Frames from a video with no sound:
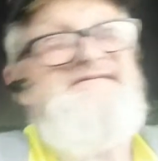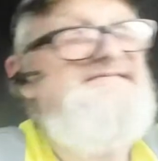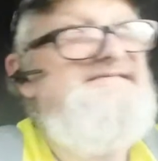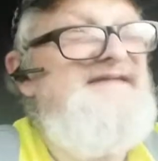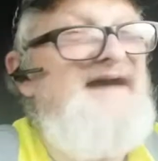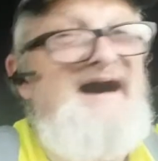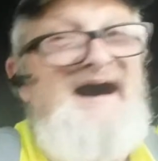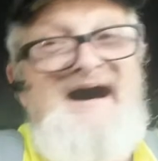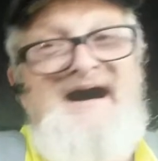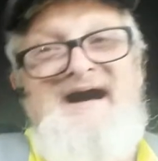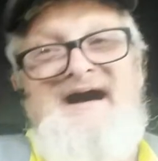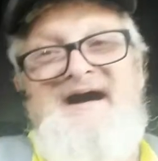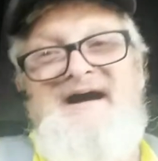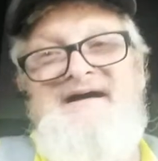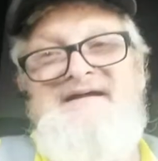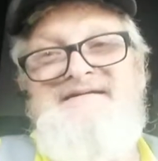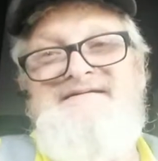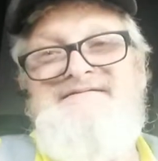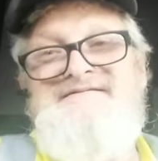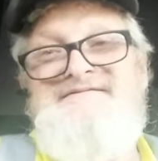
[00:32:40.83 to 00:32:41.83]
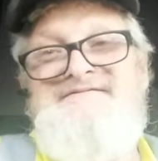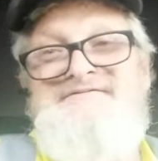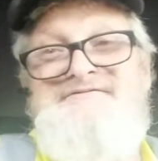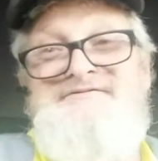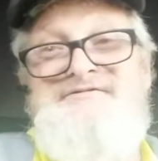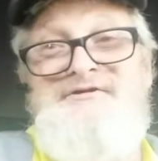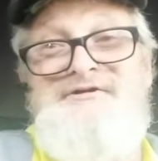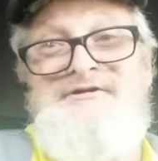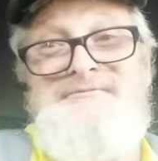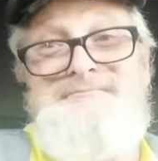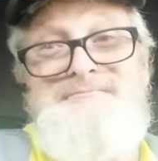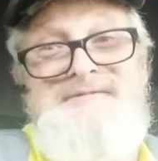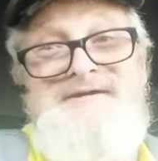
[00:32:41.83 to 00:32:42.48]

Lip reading: Don took